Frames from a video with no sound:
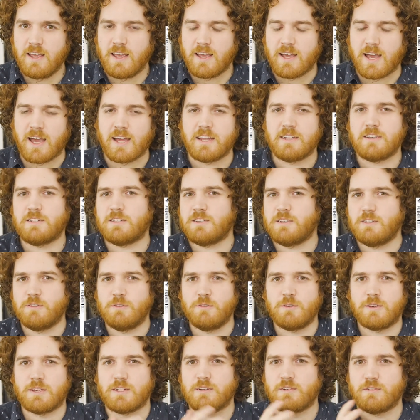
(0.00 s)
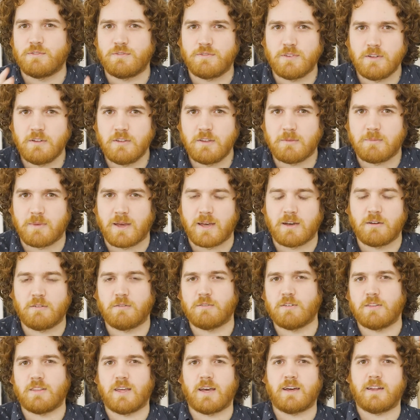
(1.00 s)
And you can fill them out
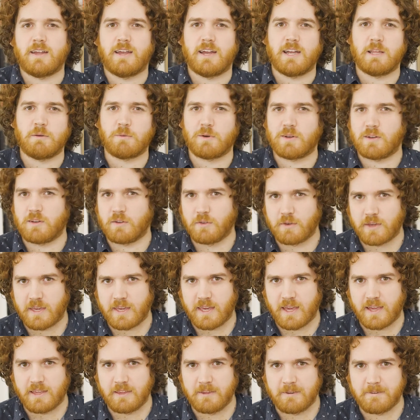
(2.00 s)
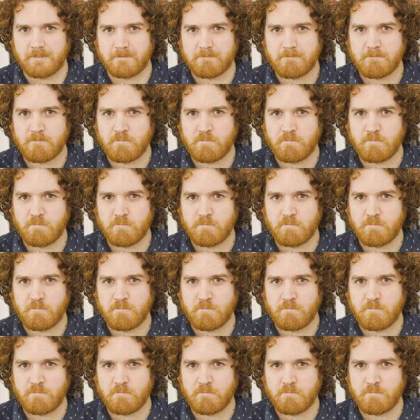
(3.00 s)
without anyone looking at you.